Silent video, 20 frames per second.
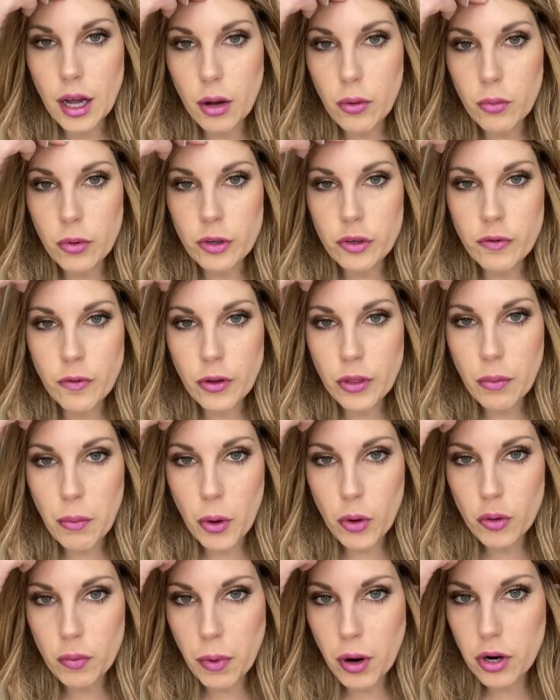which for the
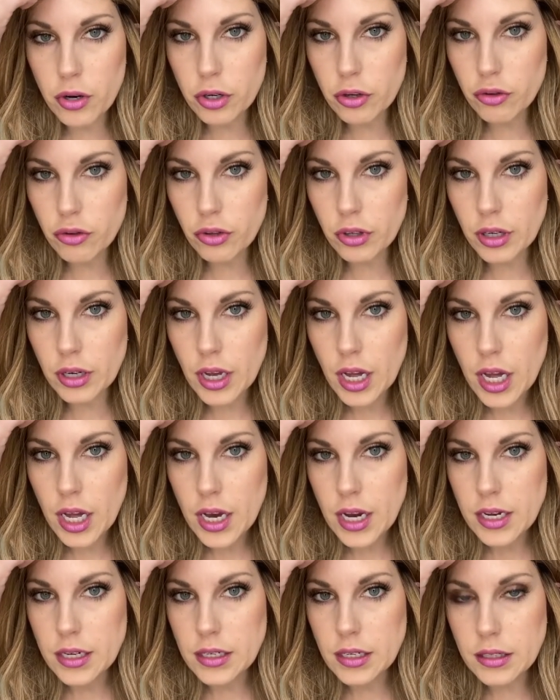most part usually
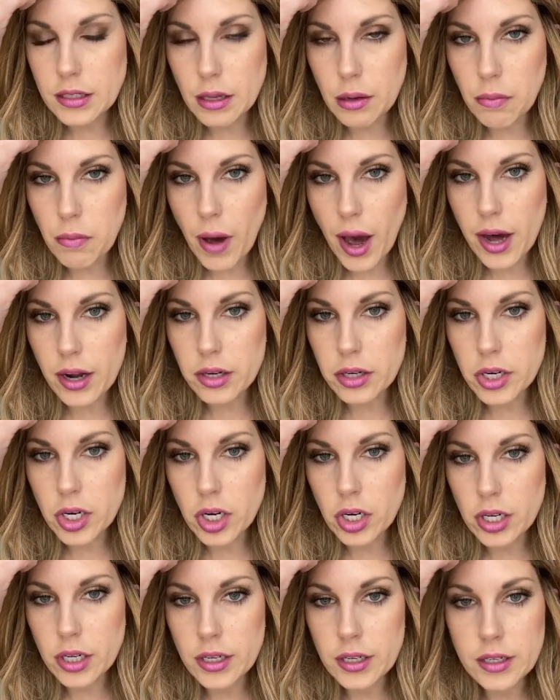doesn't
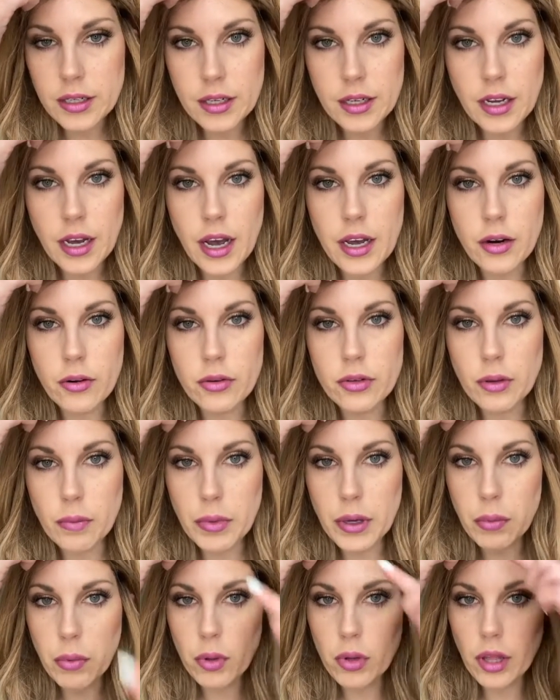matter. I know
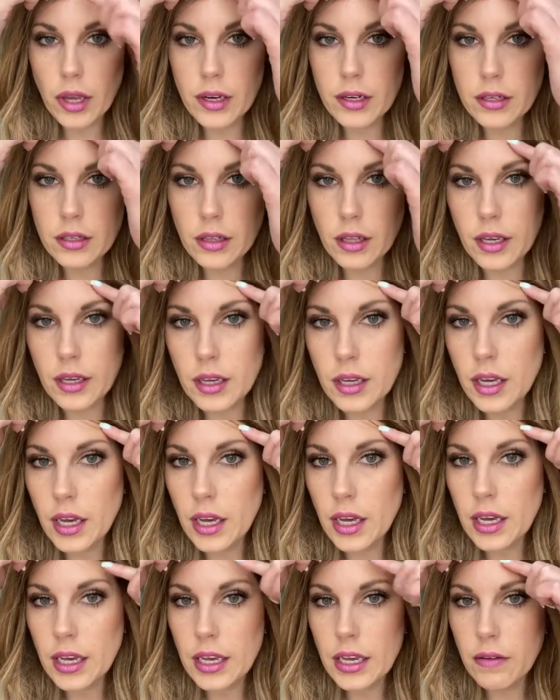some people like to like
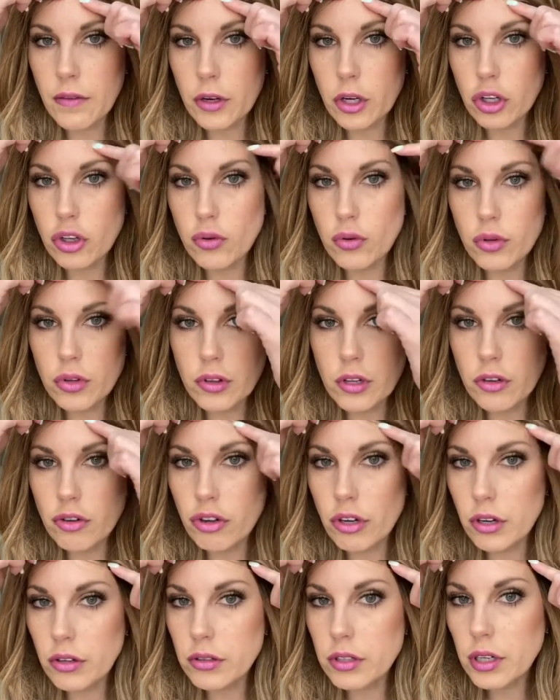even use the
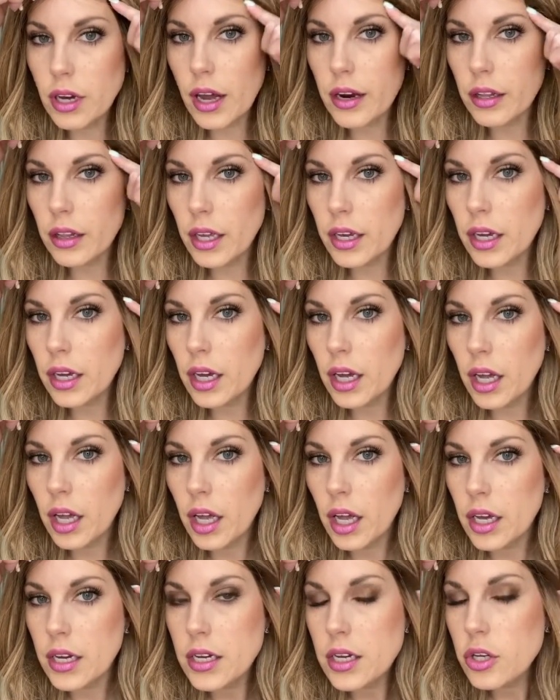gel to kind of like,
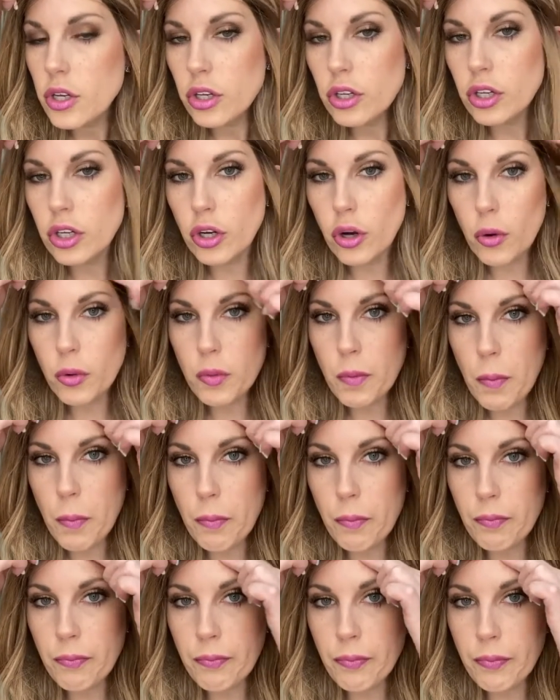you know,
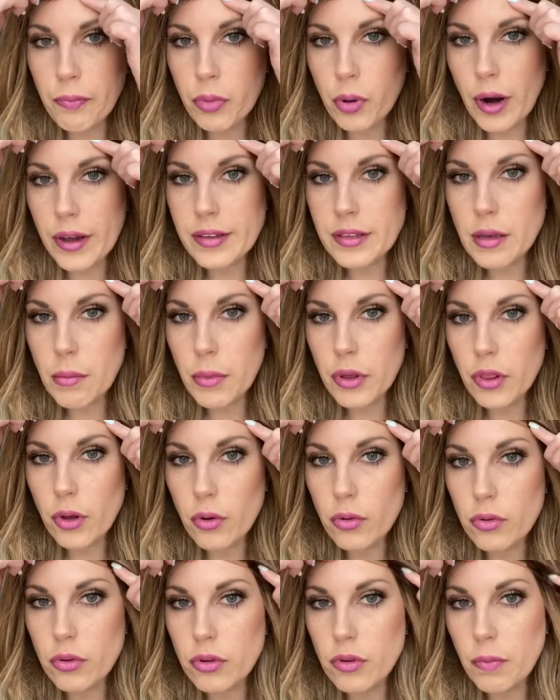press some of
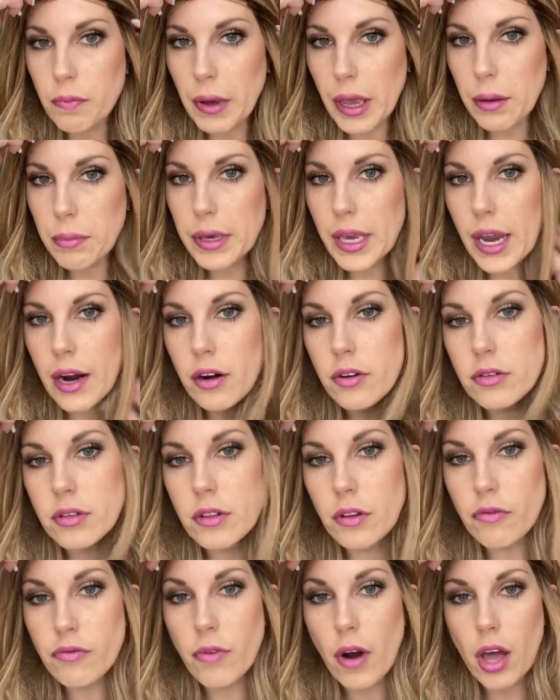those baby hairs
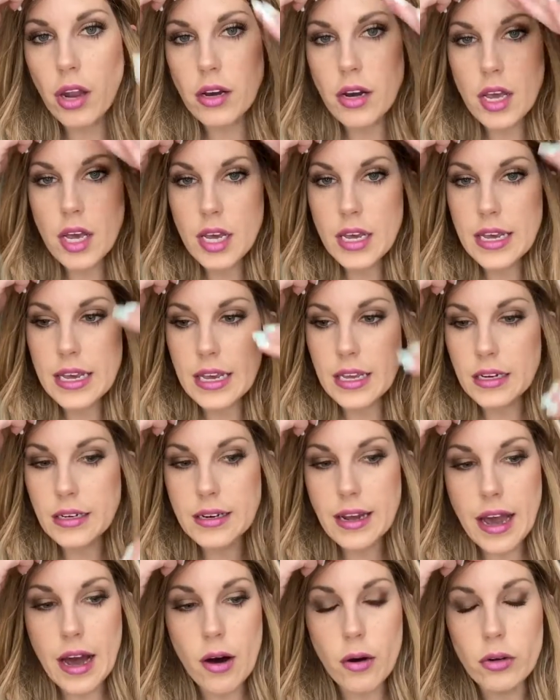in the front
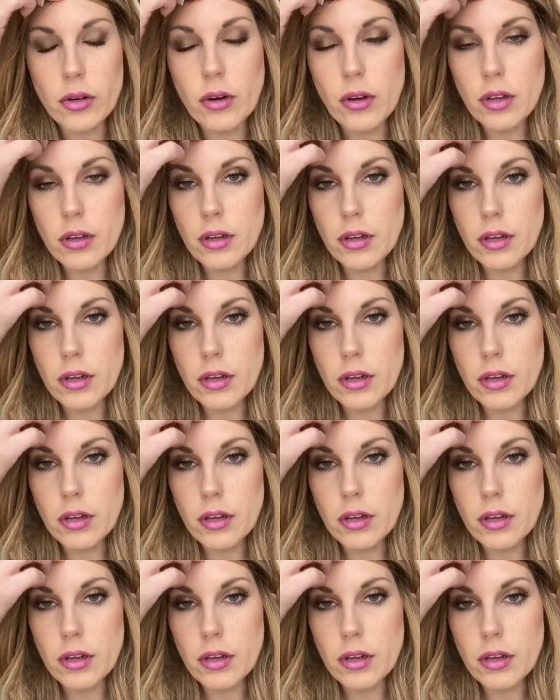down.